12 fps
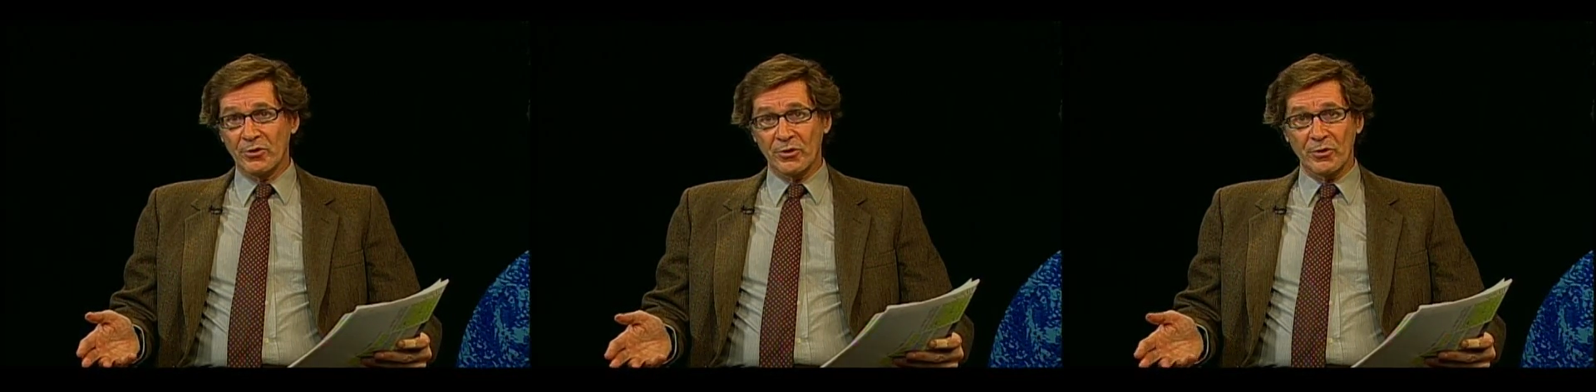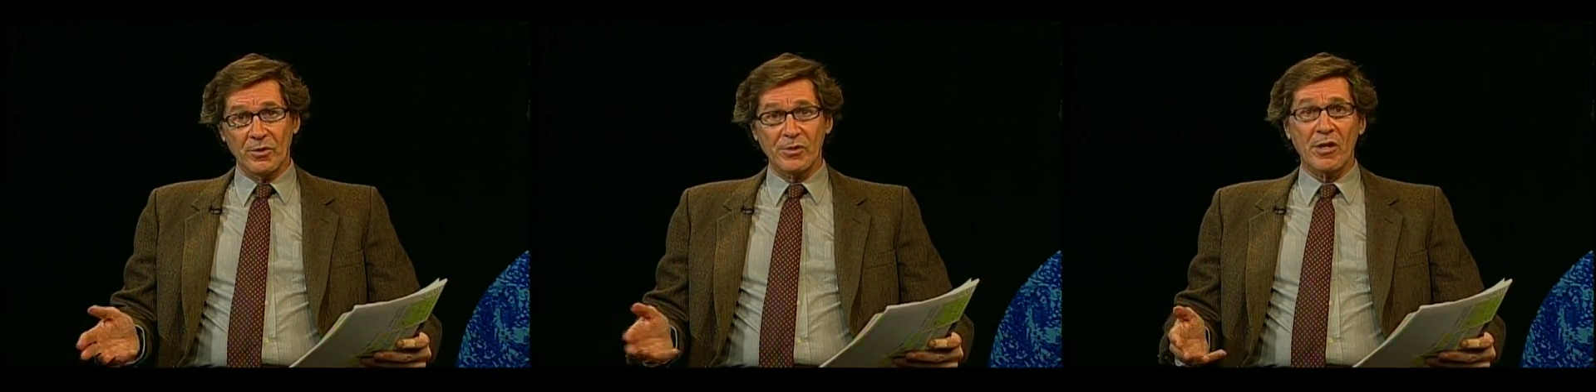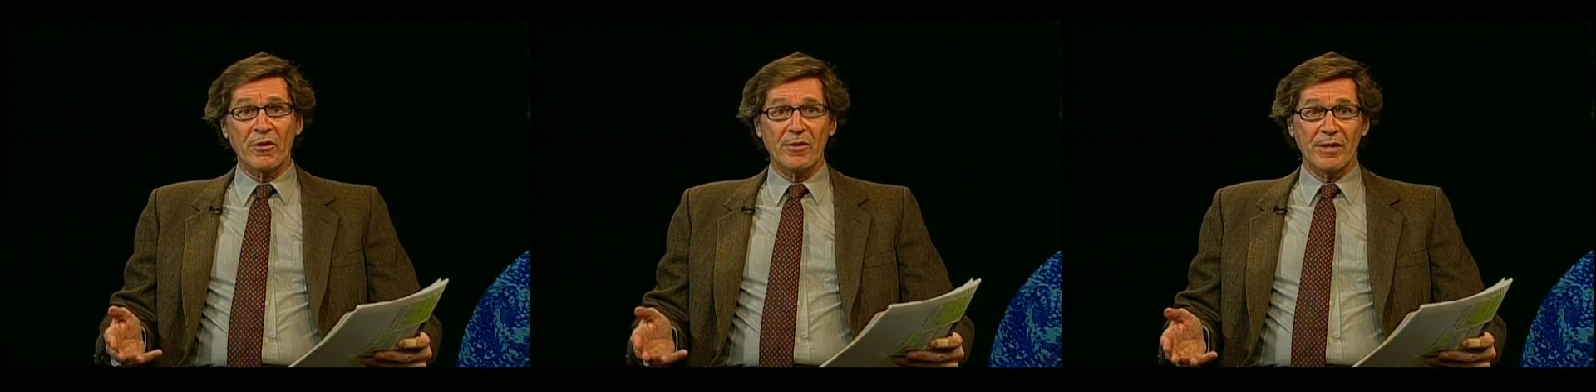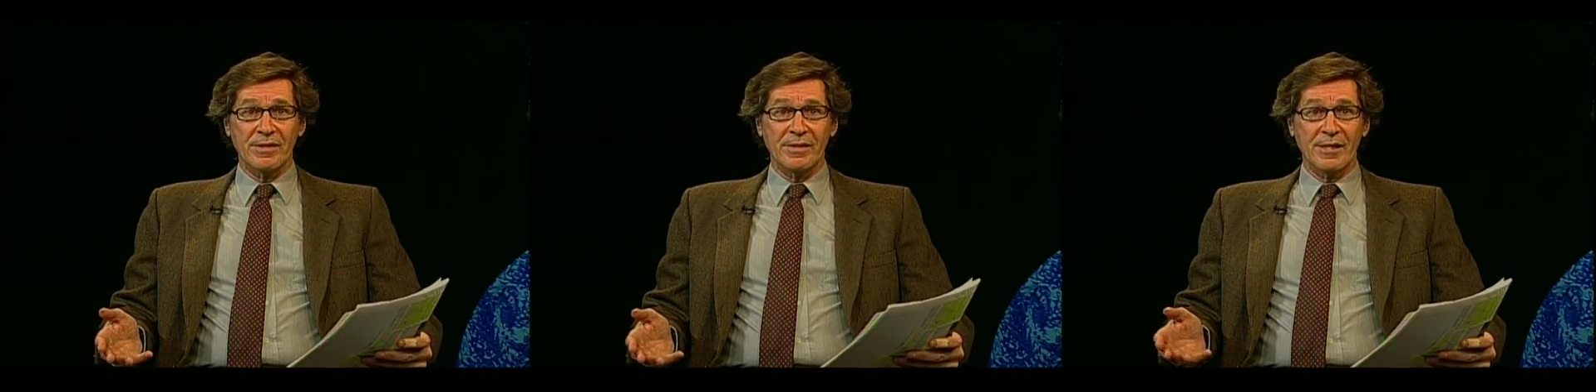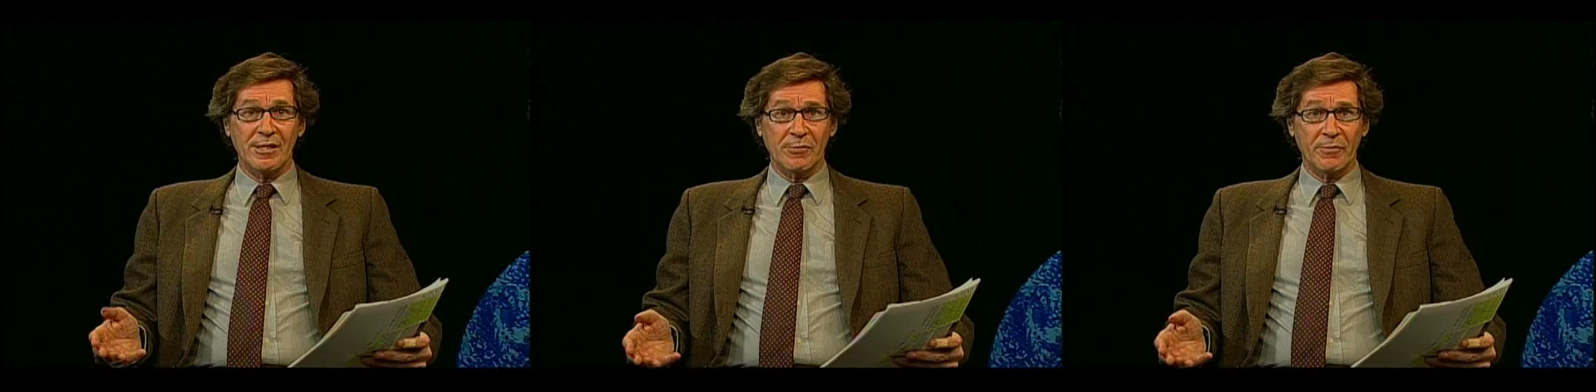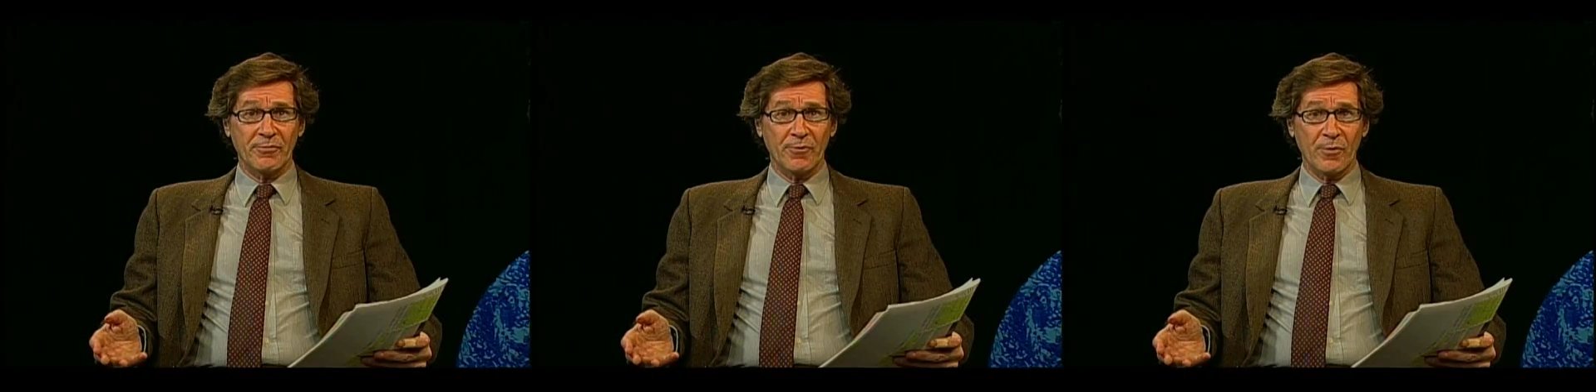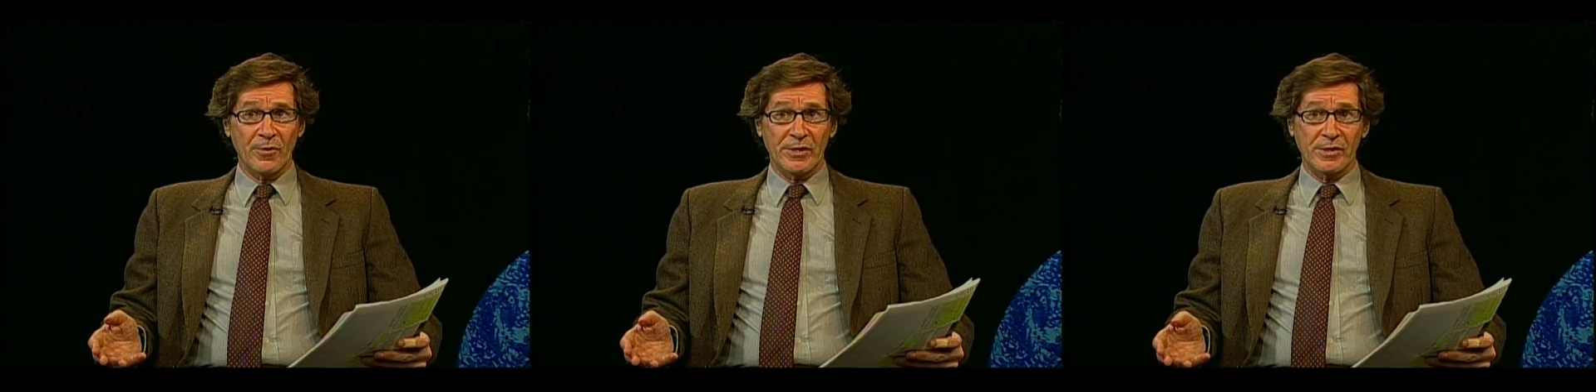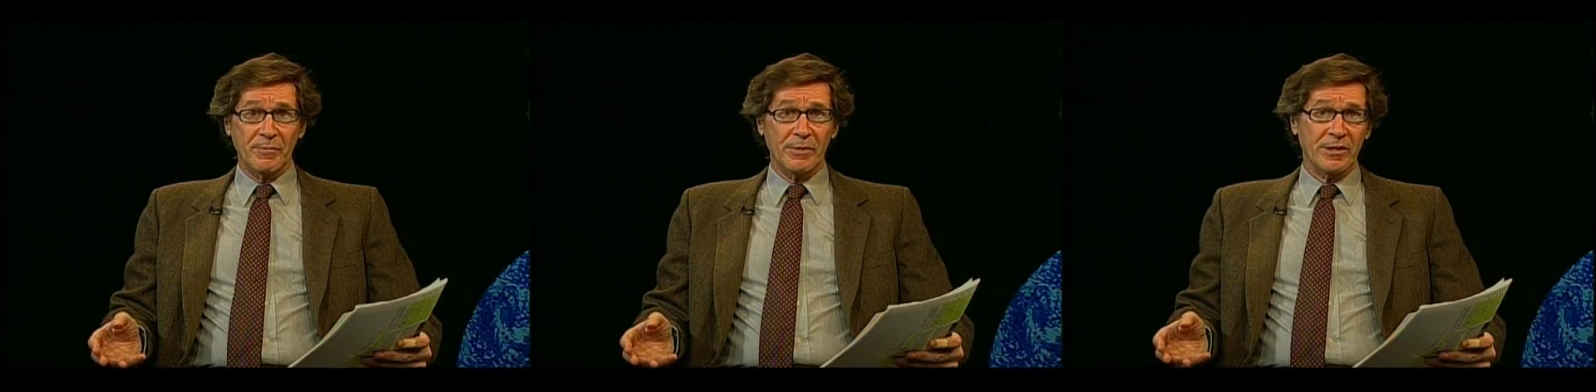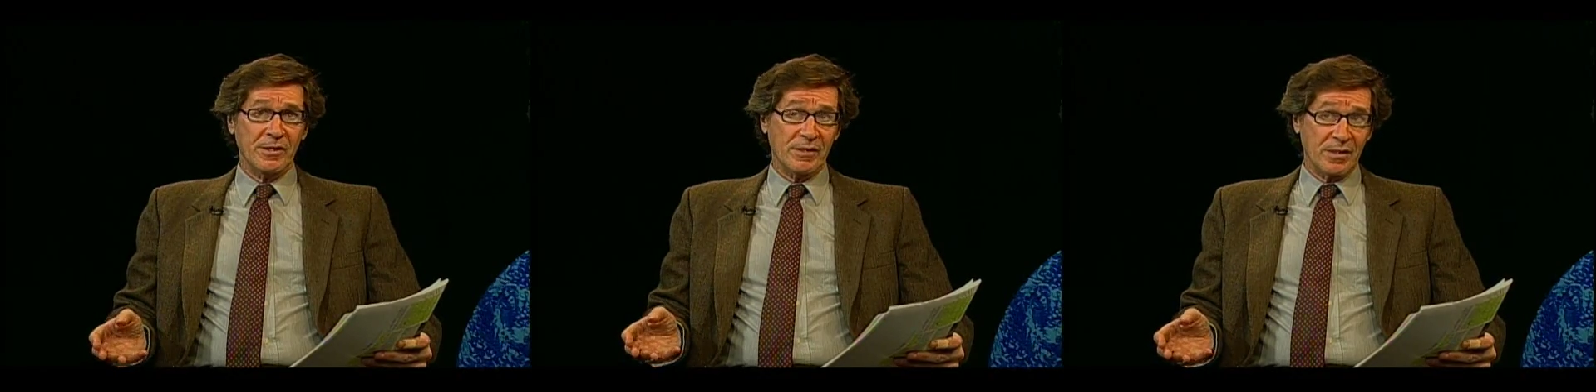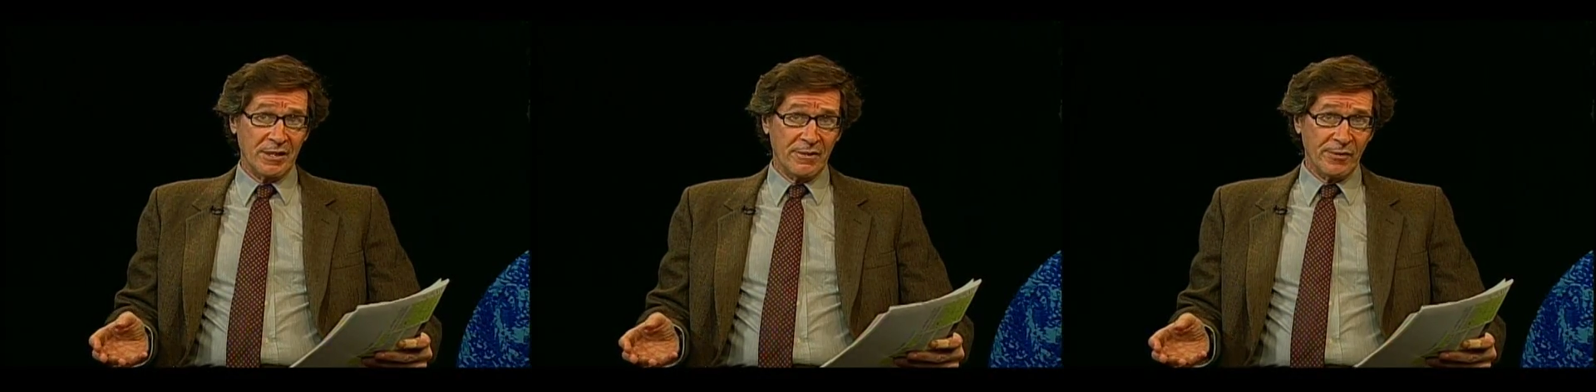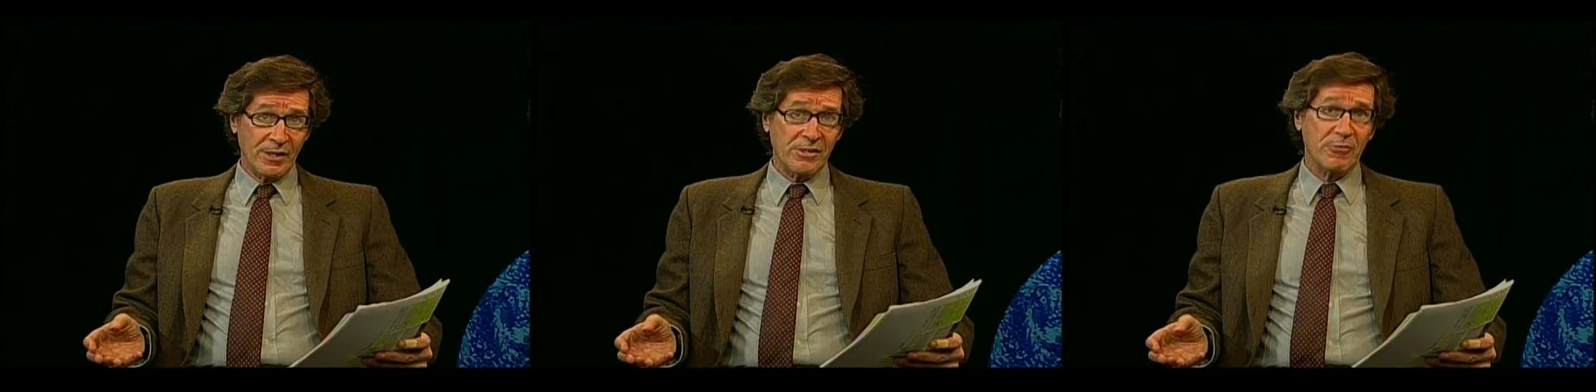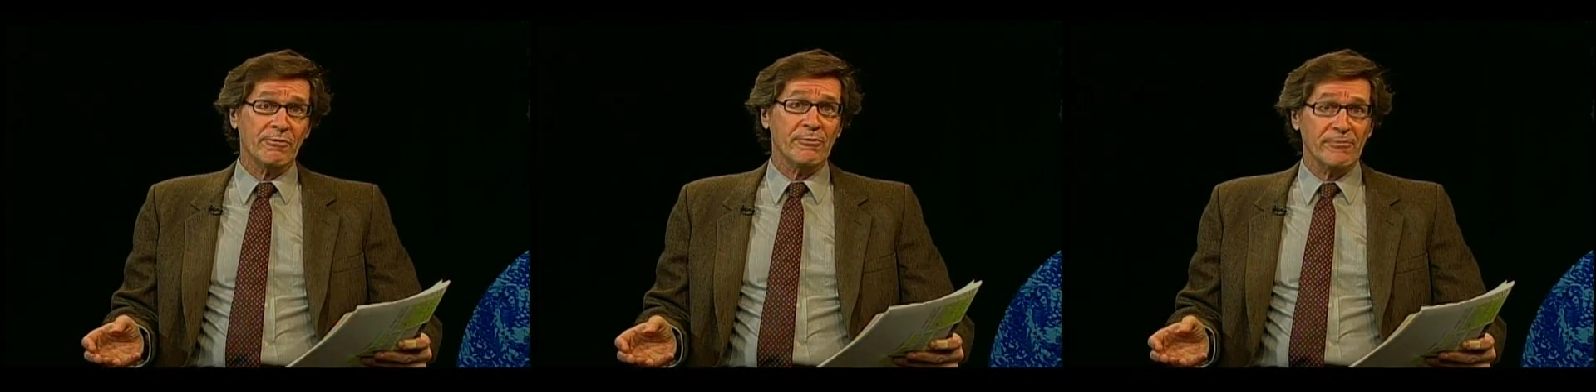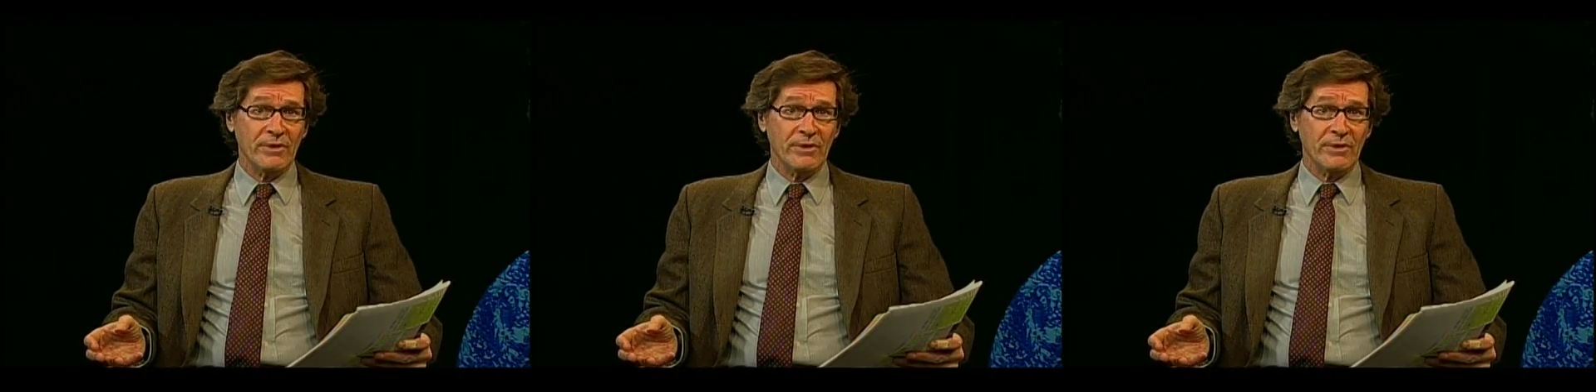journals other than Science before this, but the significance of,